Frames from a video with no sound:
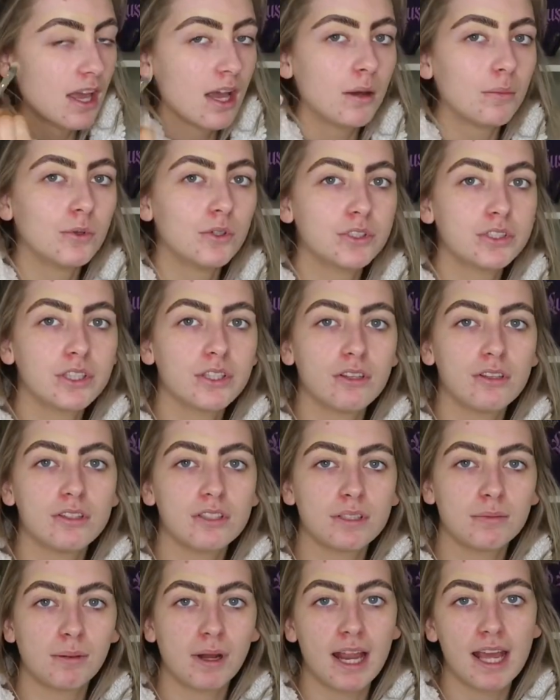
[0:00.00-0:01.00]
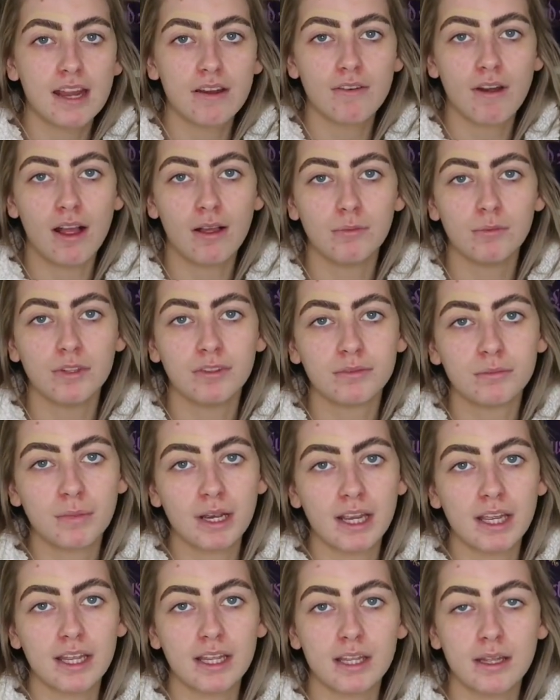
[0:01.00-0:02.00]
also going to play around with
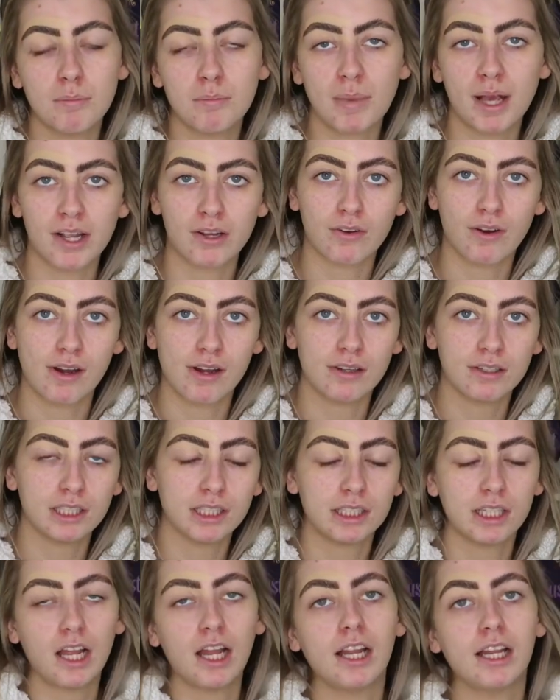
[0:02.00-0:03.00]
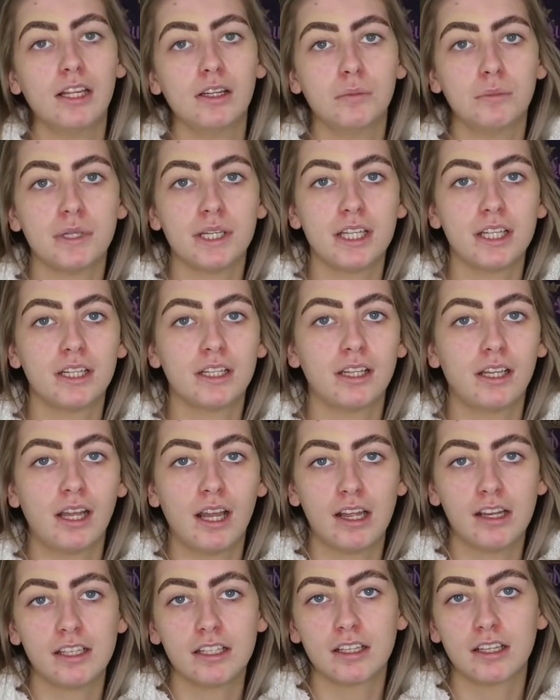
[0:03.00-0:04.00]
my background a little bit,
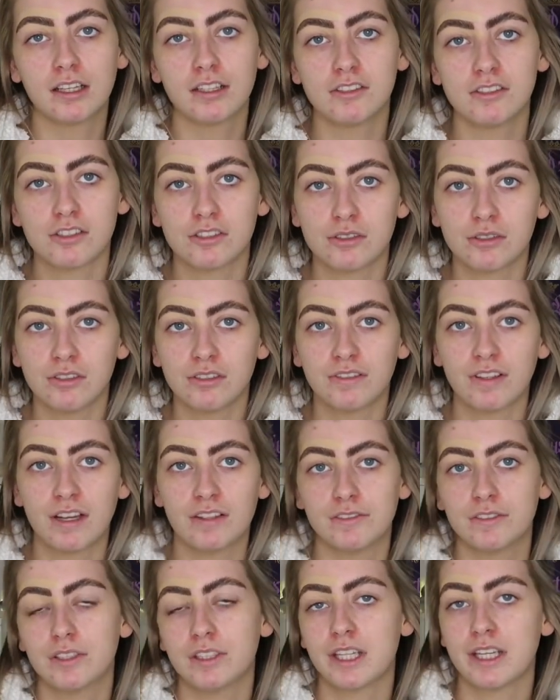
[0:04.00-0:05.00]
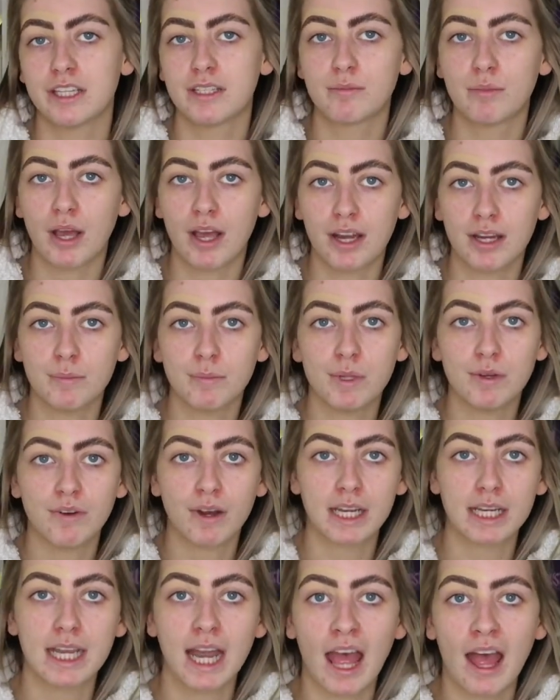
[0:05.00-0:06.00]
like I just sort of have all this behind me
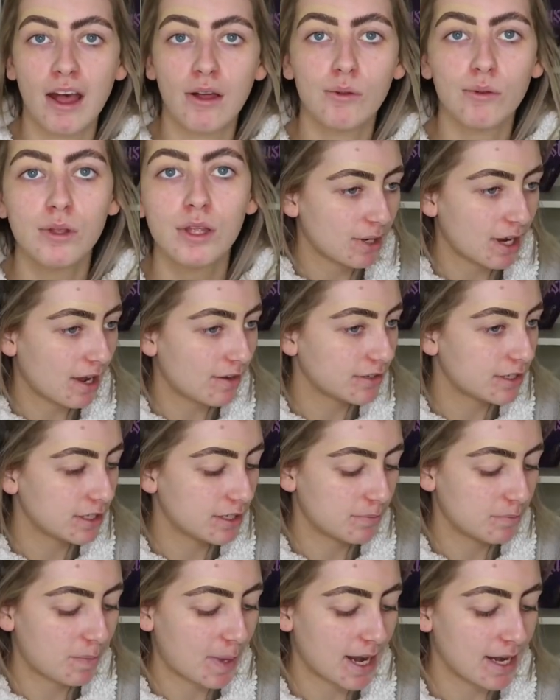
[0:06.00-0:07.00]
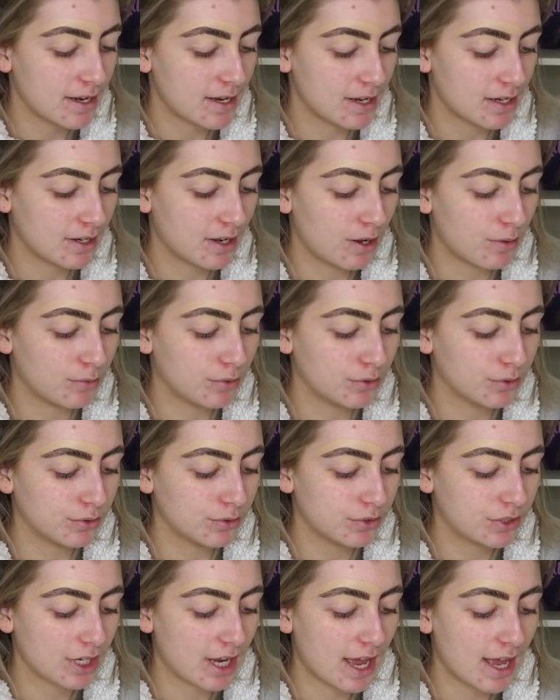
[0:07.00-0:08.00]
right now. We haven't painted our
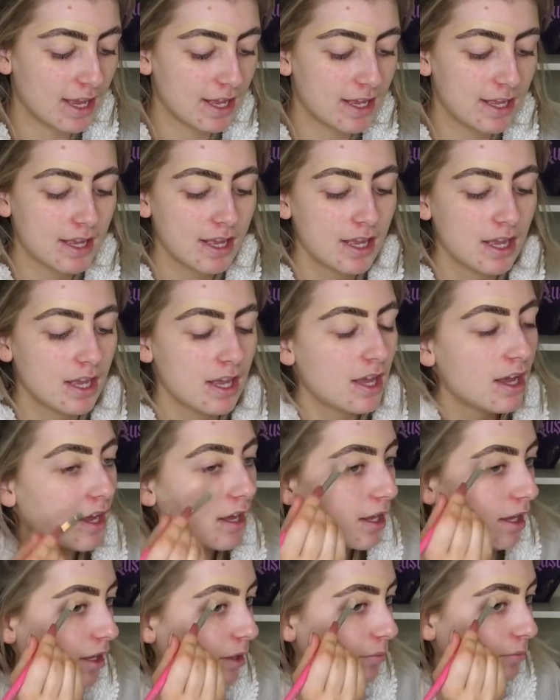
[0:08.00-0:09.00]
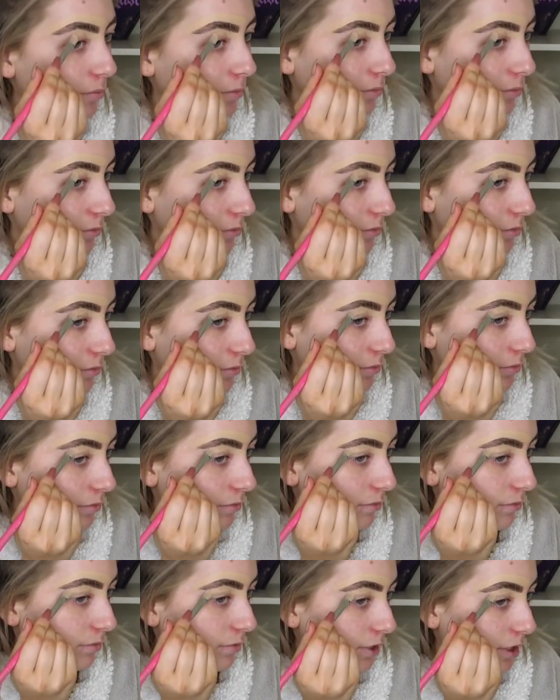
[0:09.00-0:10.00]
walls yet, as
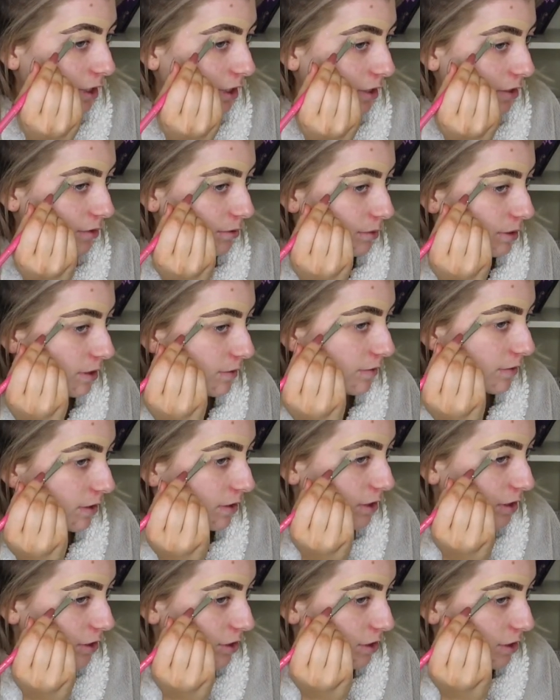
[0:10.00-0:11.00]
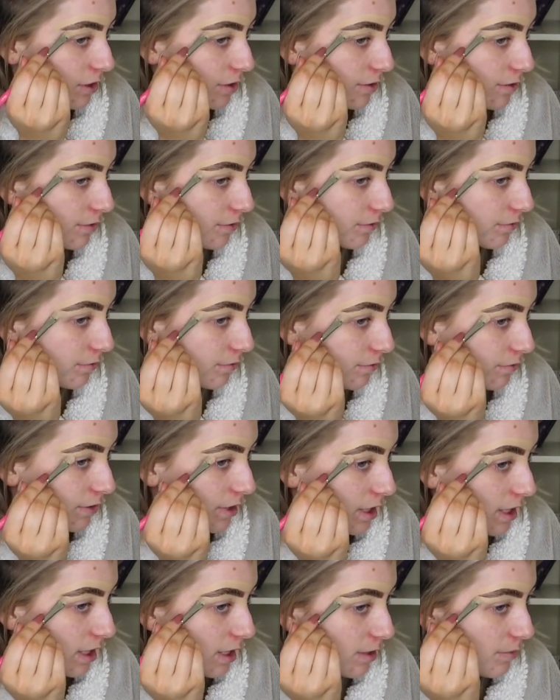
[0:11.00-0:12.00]
we've only just
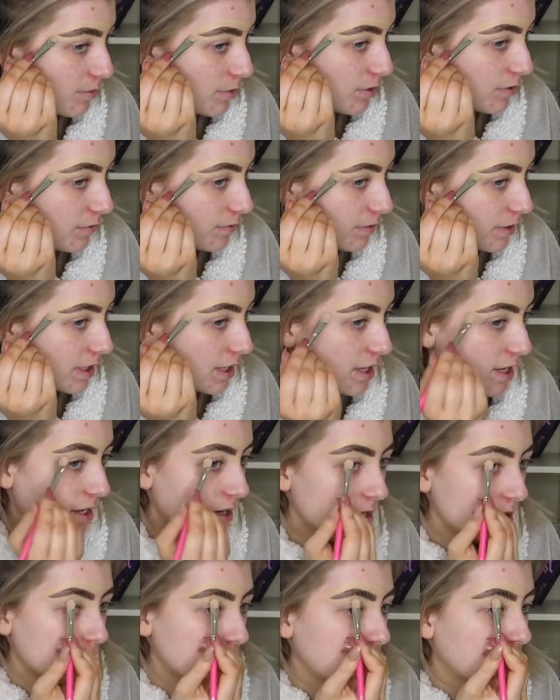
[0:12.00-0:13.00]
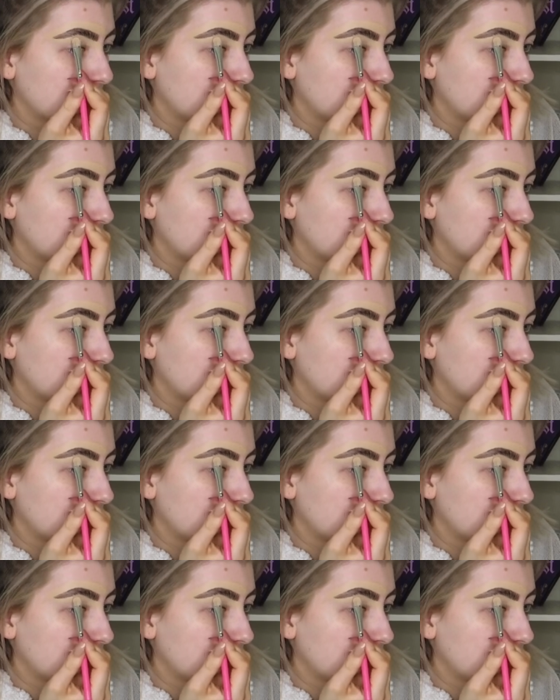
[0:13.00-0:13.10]
really moved in.